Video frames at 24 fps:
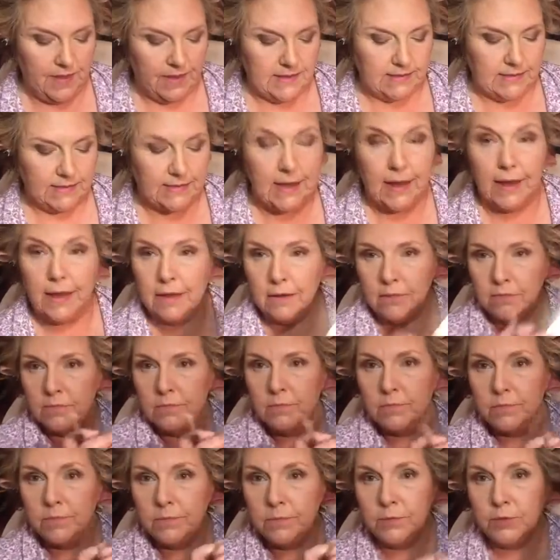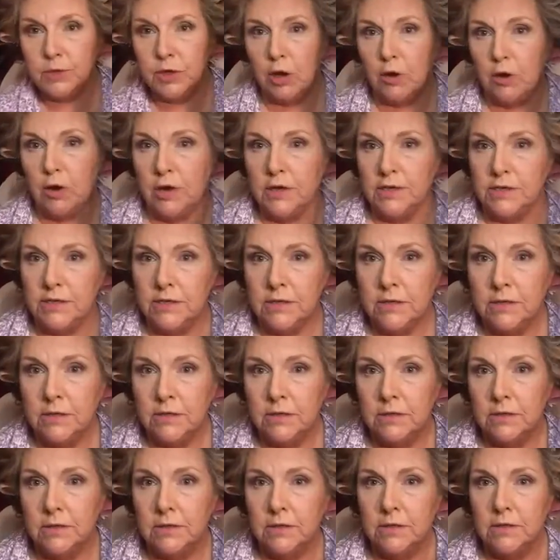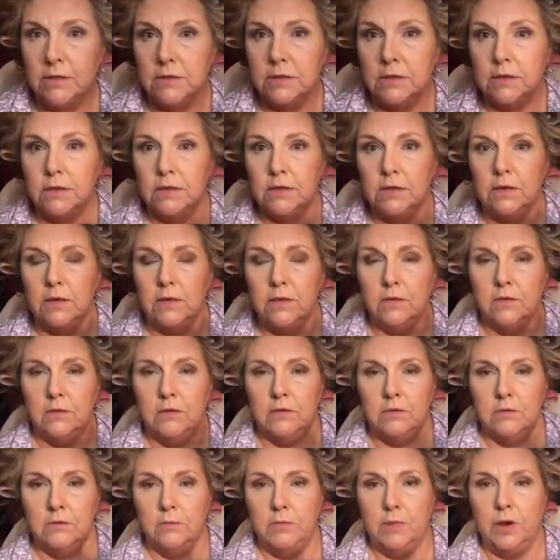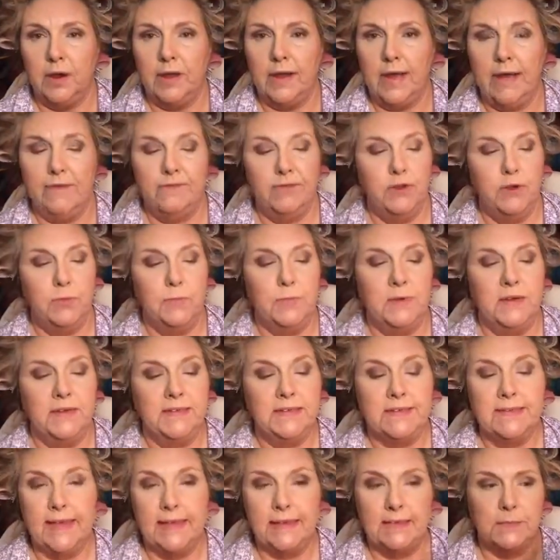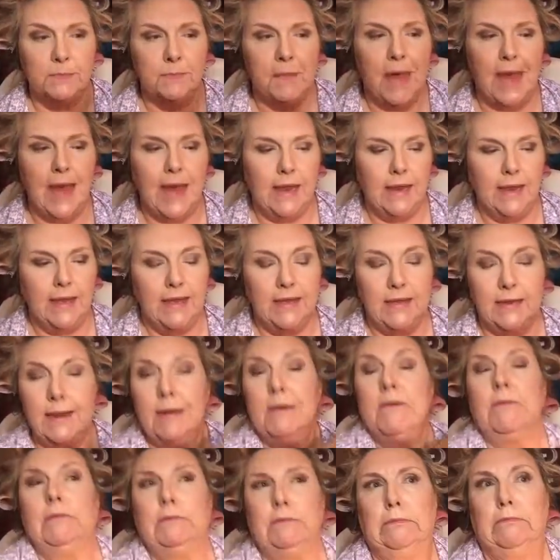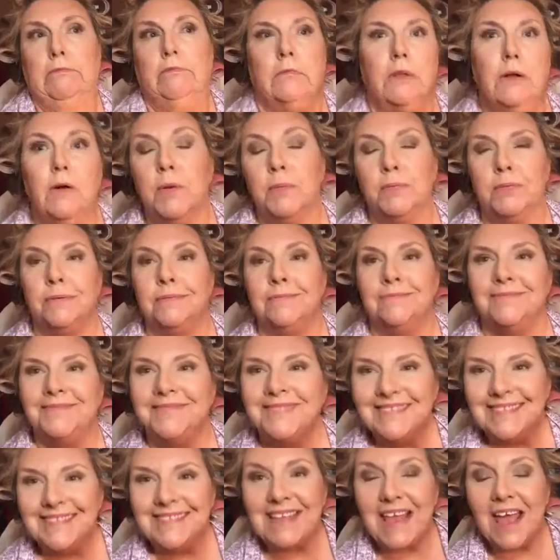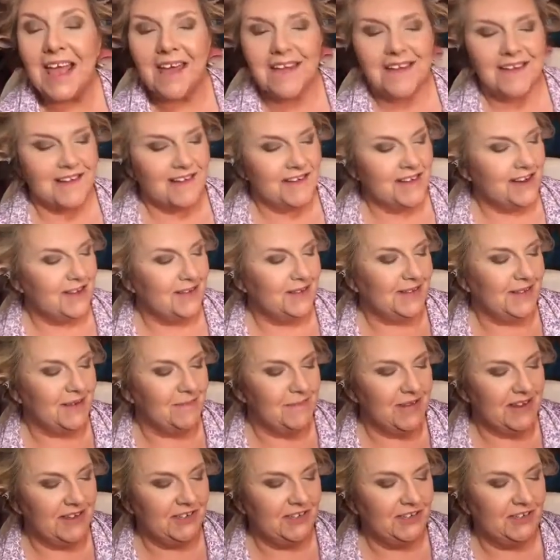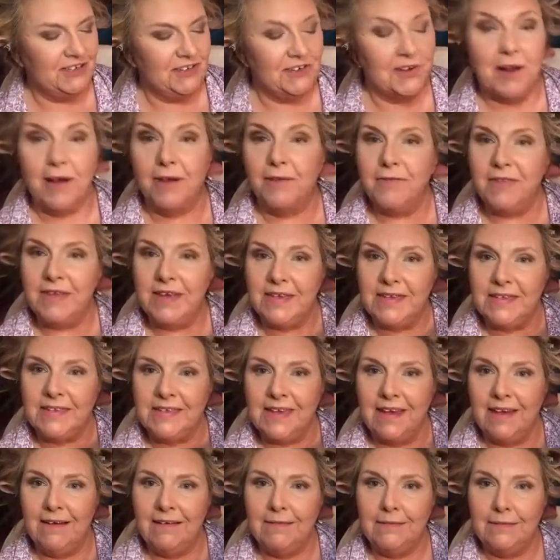this Tarte Park Avenue Princess palette. Oh, I'm going to use a mixture of these.